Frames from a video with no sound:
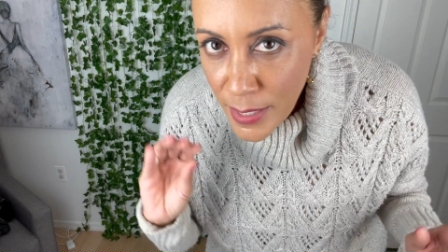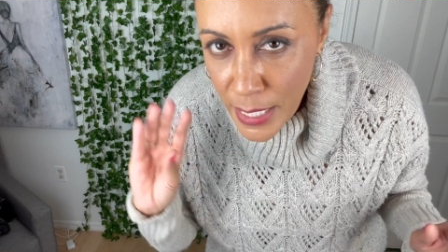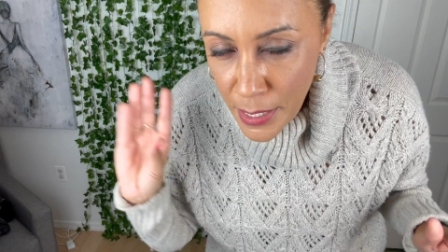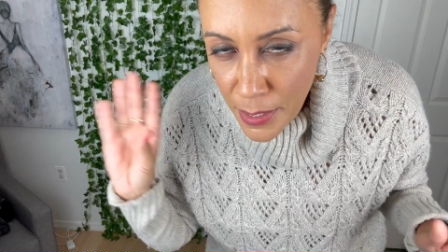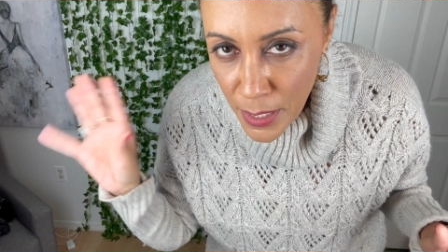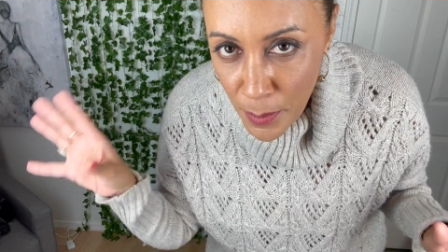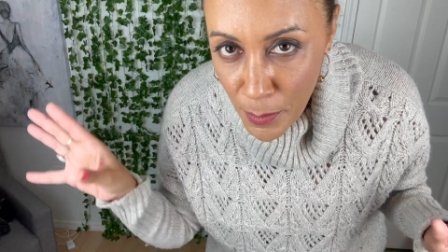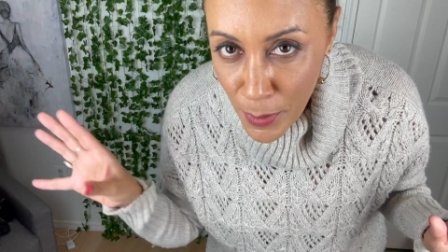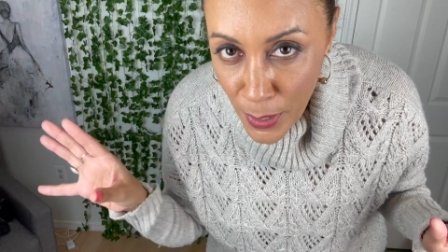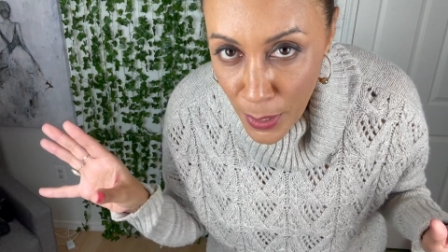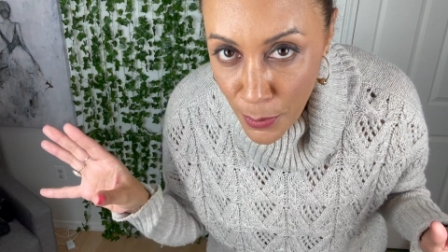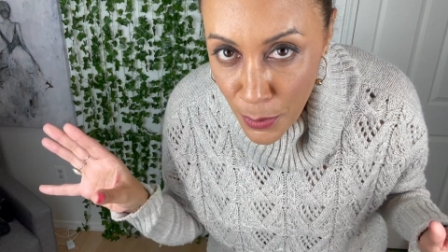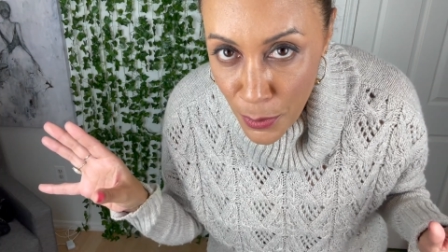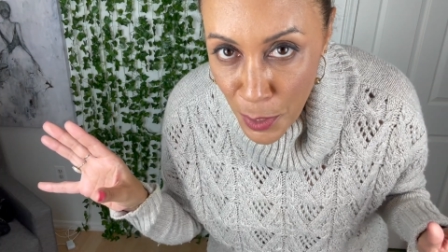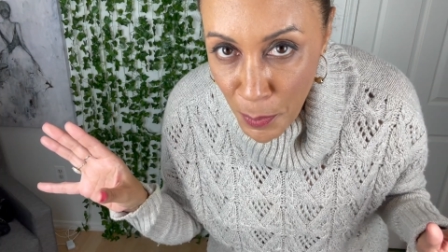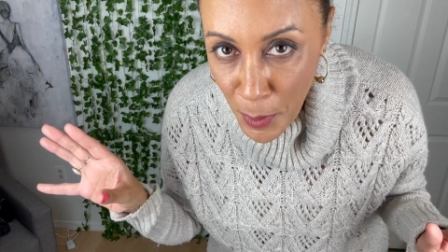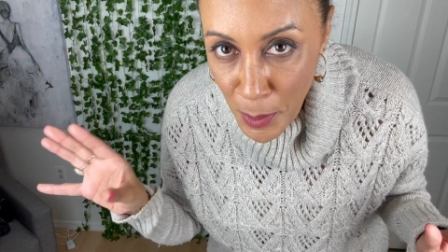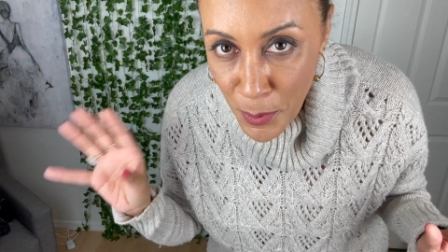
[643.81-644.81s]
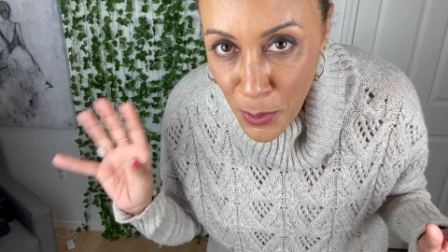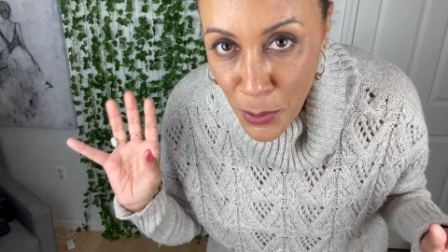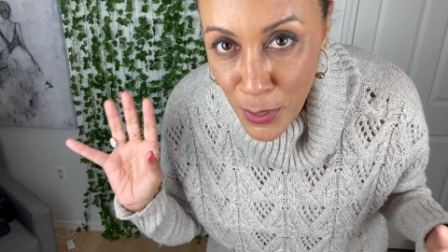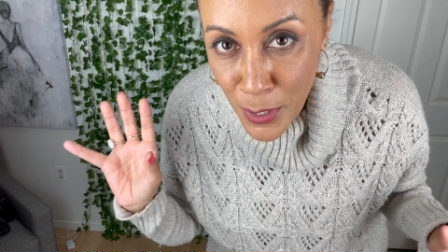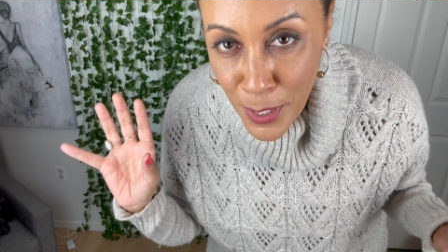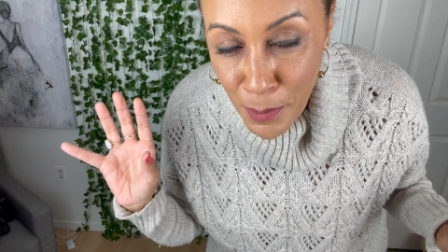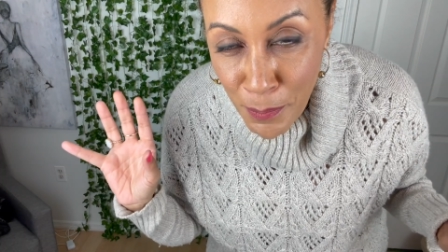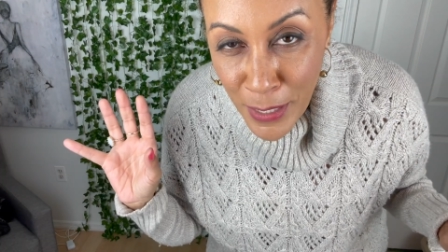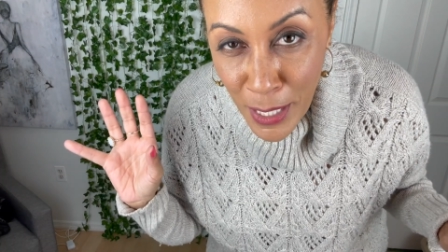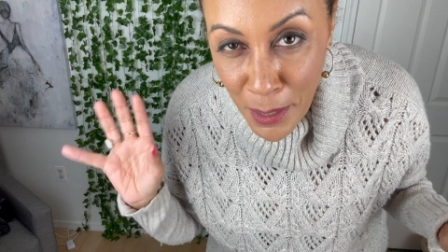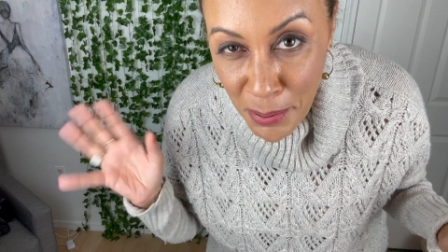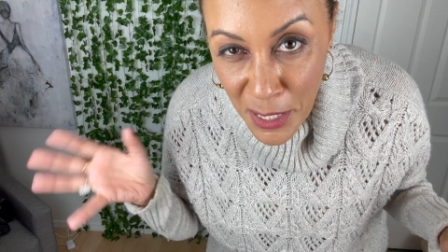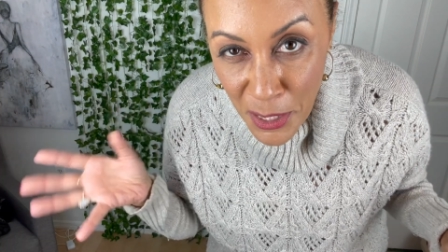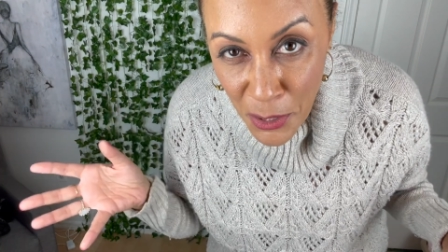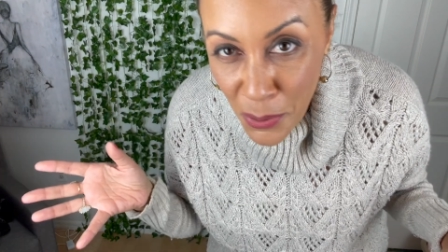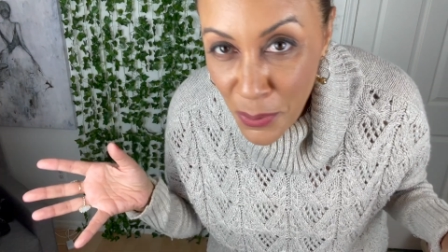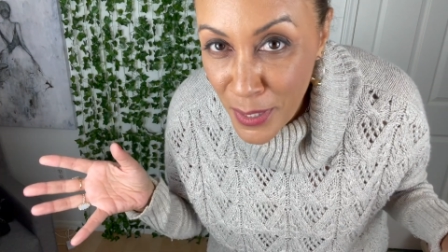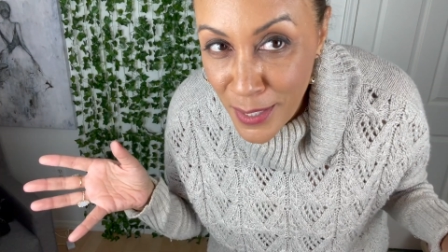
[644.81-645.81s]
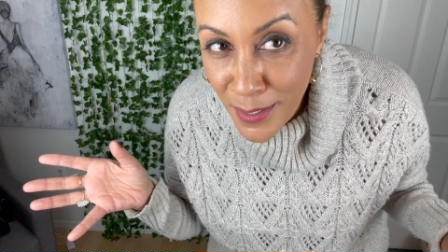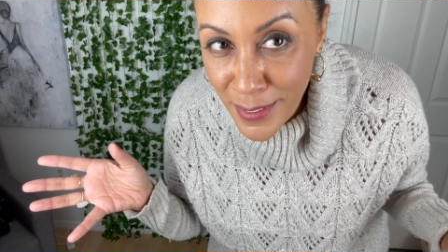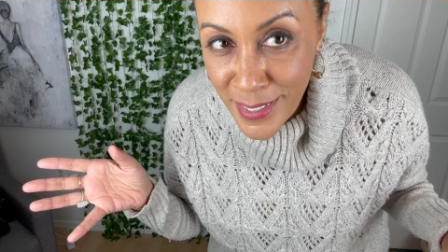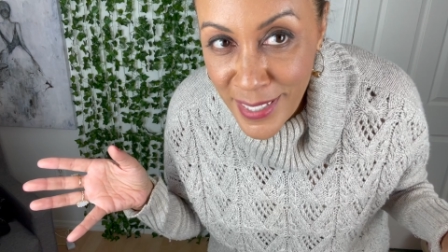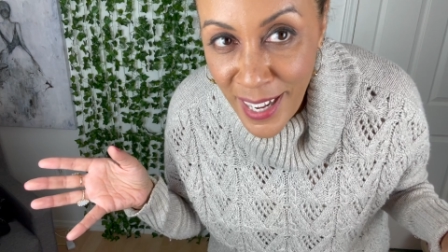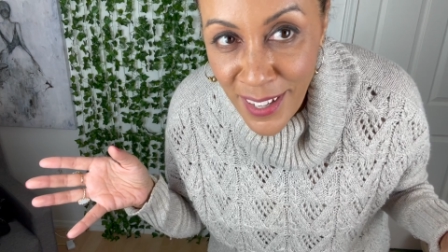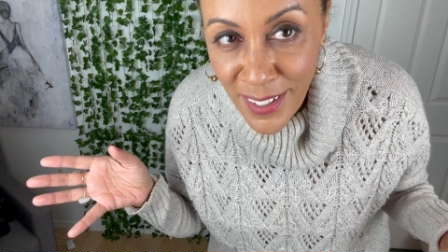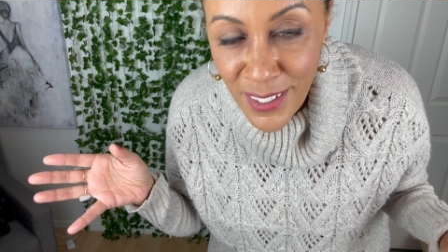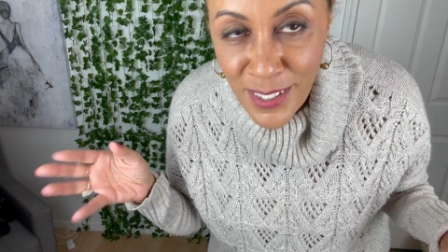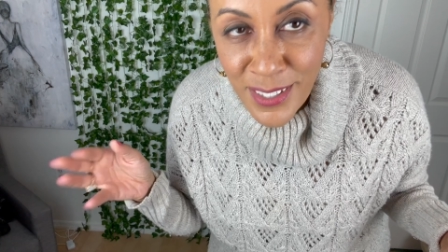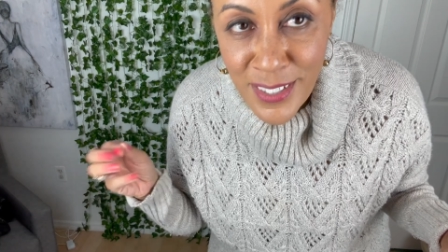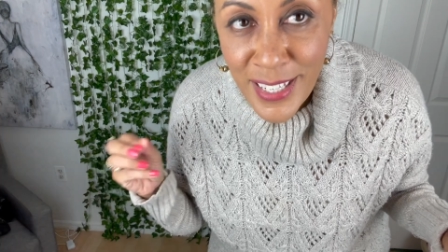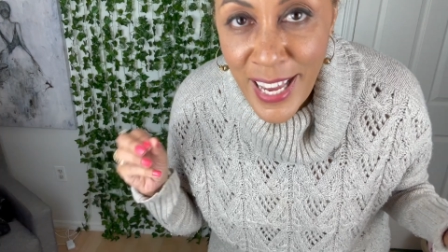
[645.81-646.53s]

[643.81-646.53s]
and some of the other department stores can be up to $200.